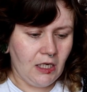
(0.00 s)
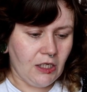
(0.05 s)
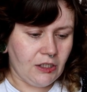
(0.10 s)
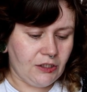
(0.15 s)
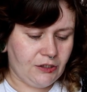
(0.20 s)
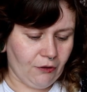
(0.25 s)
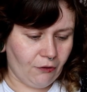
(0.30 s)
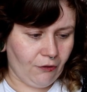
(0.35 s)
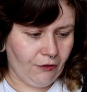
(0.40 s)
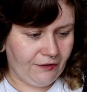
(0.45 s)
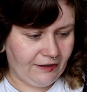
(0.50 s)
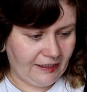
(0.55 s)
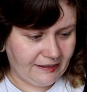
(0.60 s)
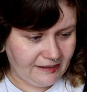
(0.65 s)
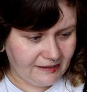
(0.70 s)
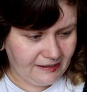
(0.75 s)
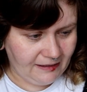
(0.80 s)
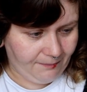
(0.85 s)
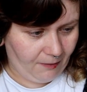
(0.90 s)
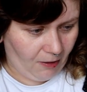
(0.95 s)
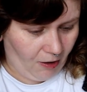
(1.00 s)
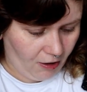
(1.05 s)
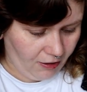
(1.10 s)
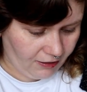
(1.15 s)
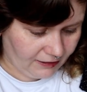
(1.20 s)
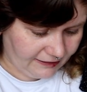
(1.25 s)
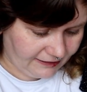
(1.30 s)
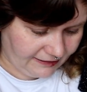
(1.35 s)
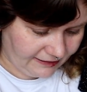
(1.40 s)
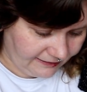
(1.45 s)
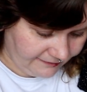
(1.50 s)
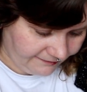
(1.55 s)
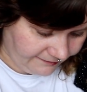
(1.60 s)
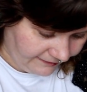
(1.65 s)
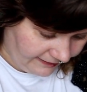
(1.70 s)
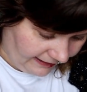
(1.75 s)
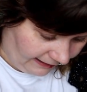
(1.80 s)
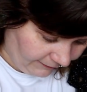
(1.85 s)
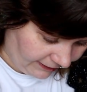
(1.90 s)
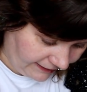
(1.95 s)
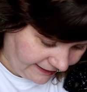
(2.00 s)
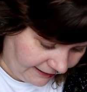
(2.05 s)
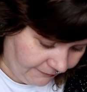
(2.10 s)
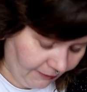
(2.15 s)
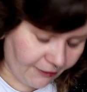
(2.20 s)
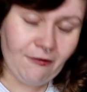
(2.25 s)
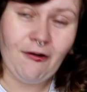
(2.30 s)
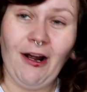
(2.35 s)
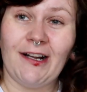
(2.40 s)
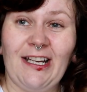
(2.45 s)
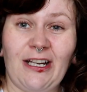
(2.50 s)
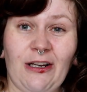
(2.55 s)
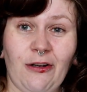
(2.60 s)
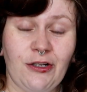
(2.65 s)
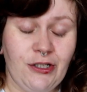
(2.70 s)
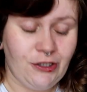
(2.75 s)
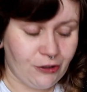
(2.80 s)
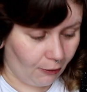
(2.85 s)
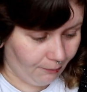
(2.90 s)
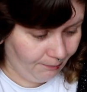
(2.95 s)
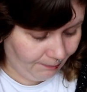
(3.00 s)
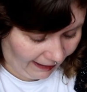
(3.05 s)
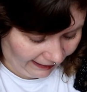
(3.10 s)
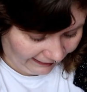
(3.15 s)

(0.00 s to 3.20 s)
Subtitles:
So this is the box. I'm going to see whether or not I did a good job